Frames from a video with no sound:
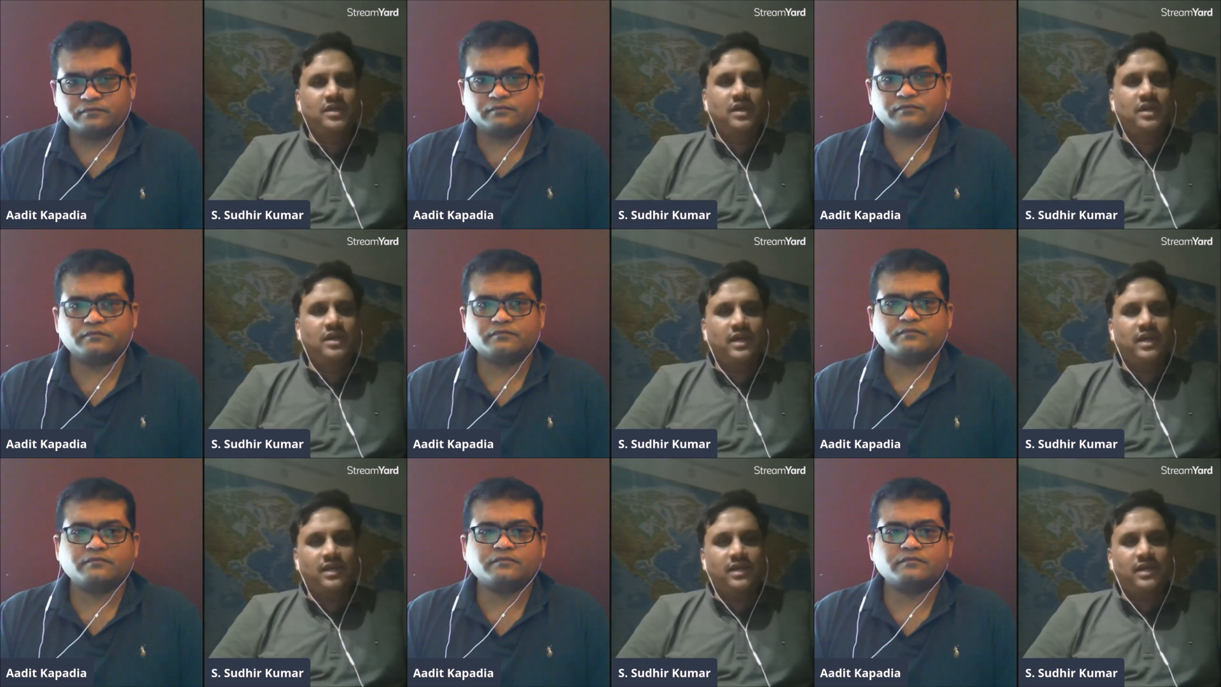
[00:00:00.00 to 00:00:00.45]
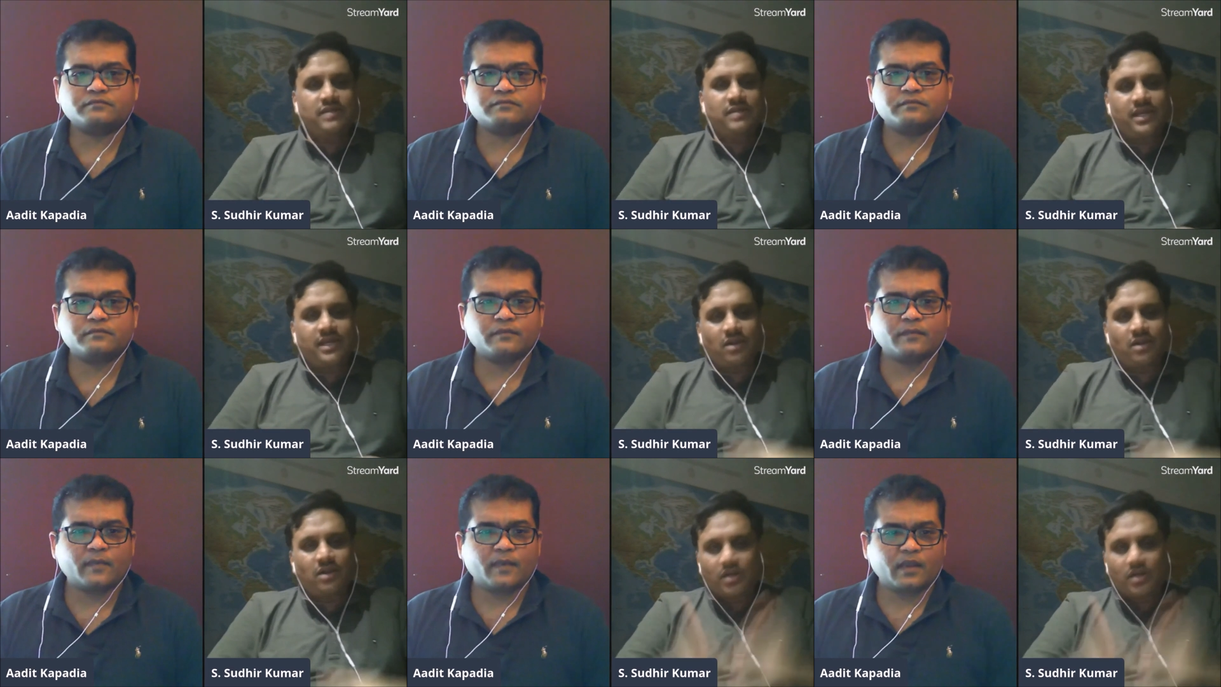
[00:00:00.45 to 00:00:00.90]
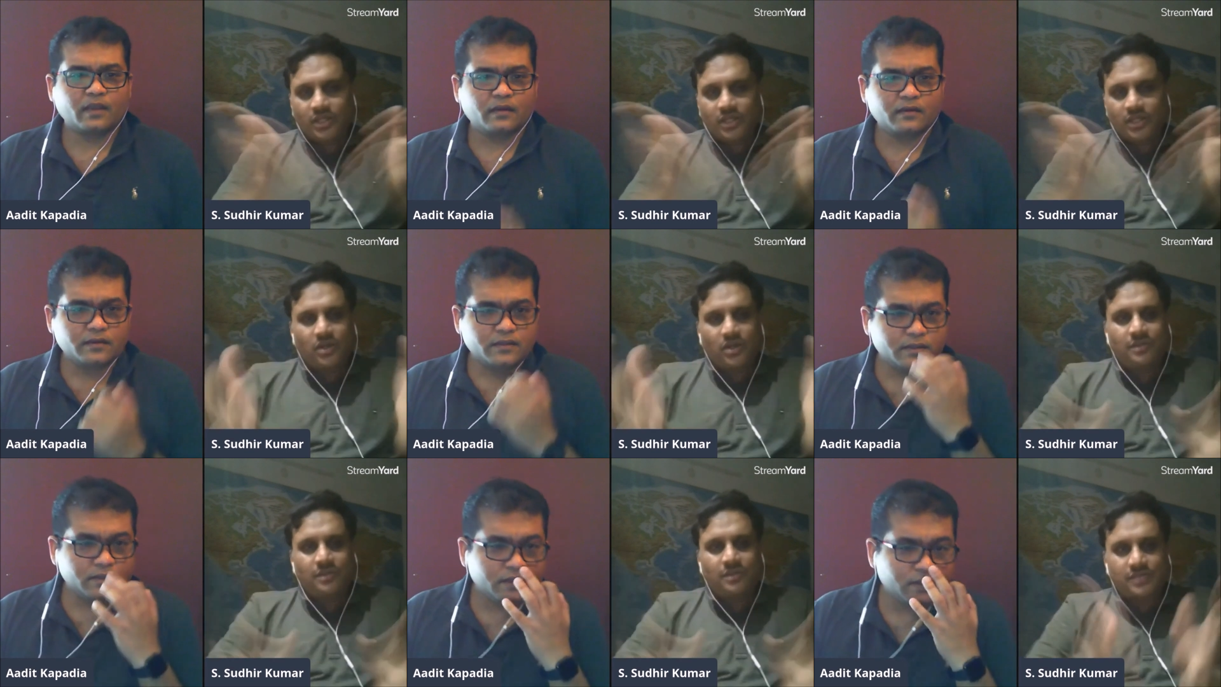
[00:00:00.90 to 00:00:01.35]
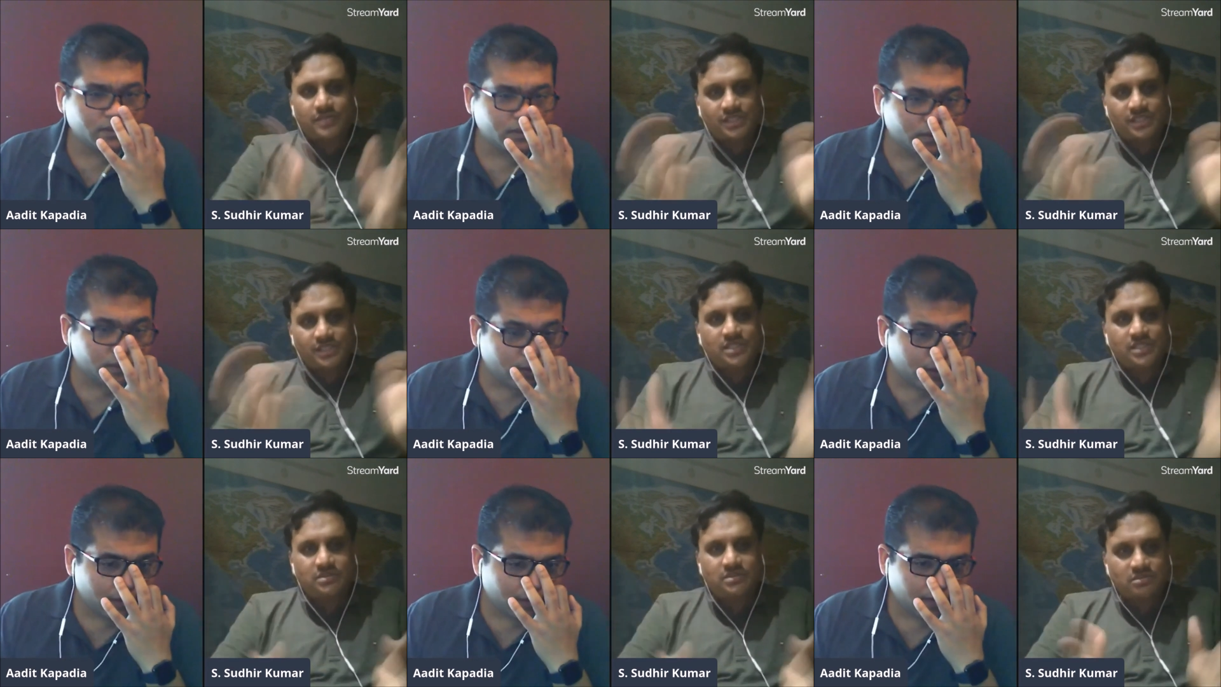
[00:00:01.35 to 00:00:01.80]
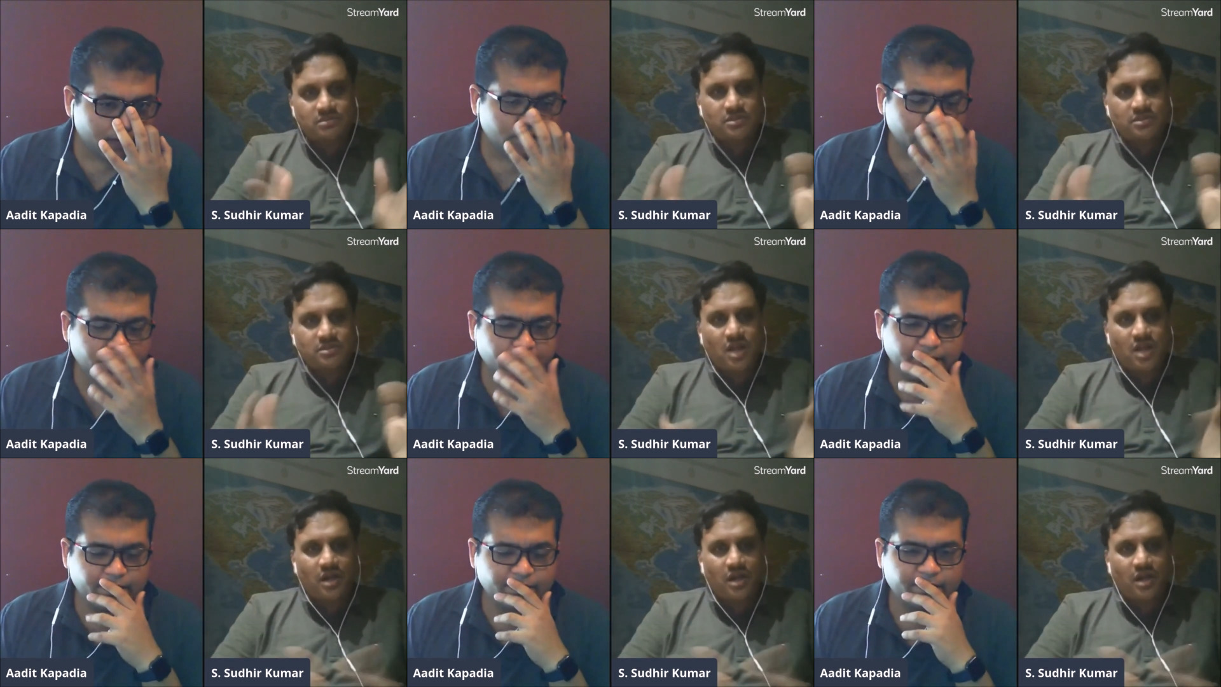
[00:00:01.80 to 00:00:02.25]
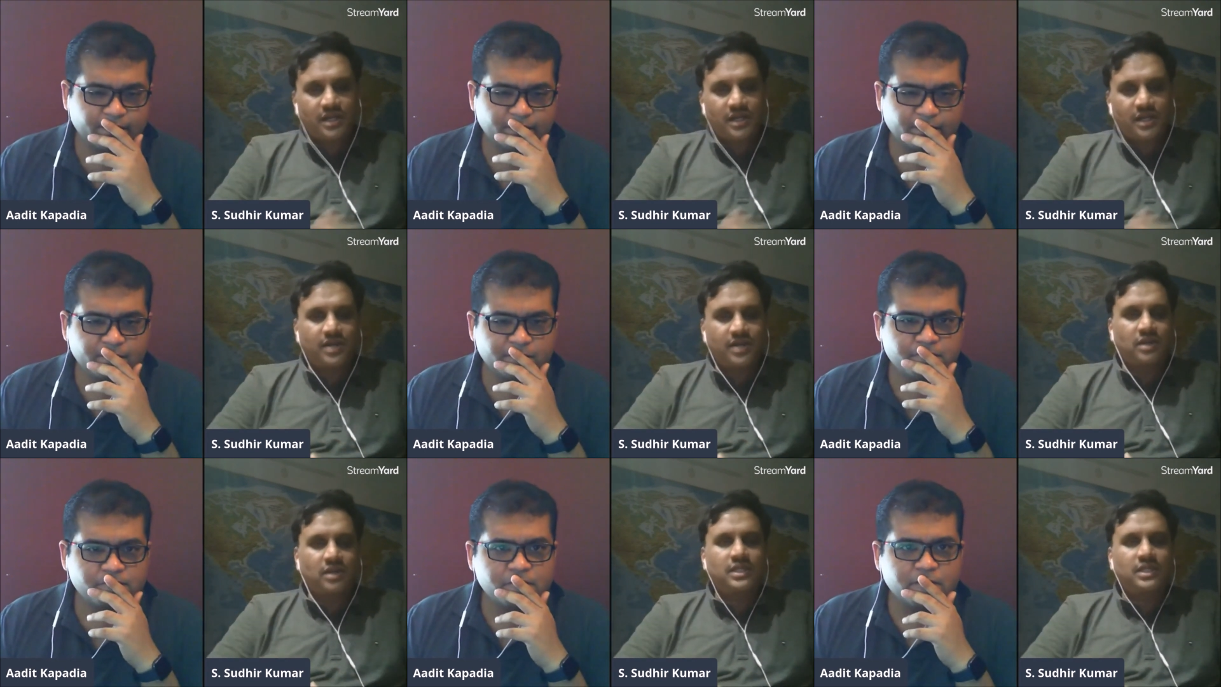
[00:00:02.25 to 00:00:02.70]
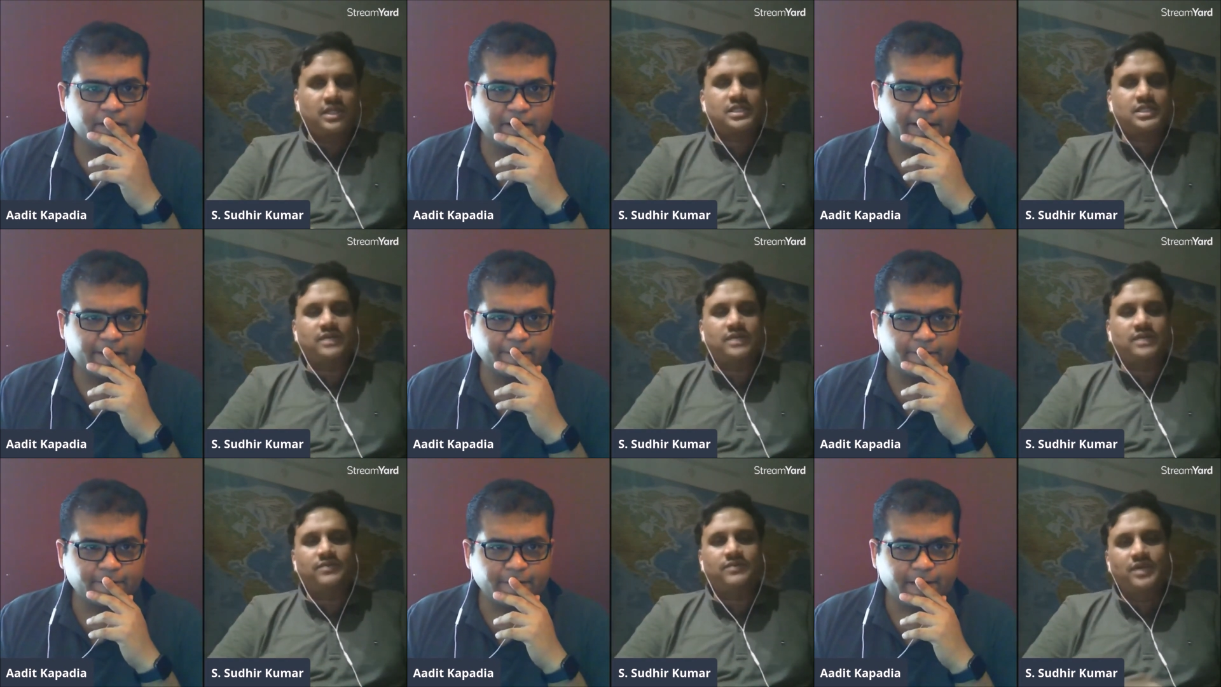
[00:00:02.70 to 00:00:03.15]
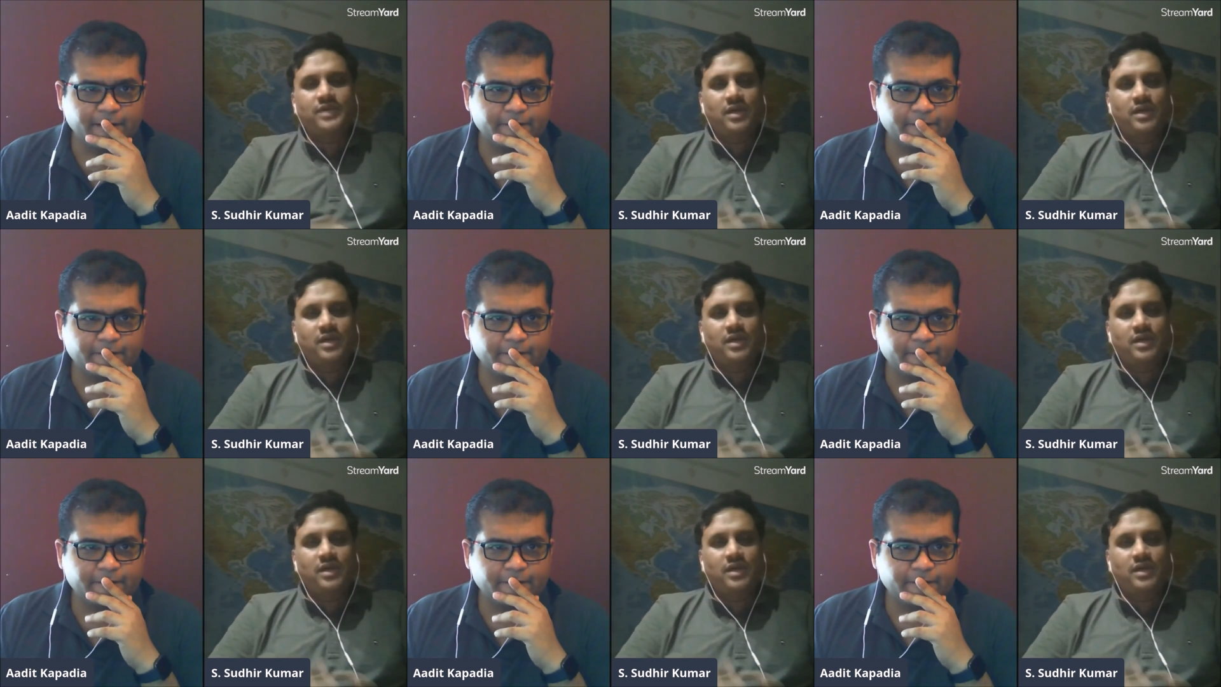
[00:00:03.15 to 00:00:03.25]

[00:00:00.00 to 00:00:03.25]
Speaker 1: and they got you know opposition slot and all that. Stuff.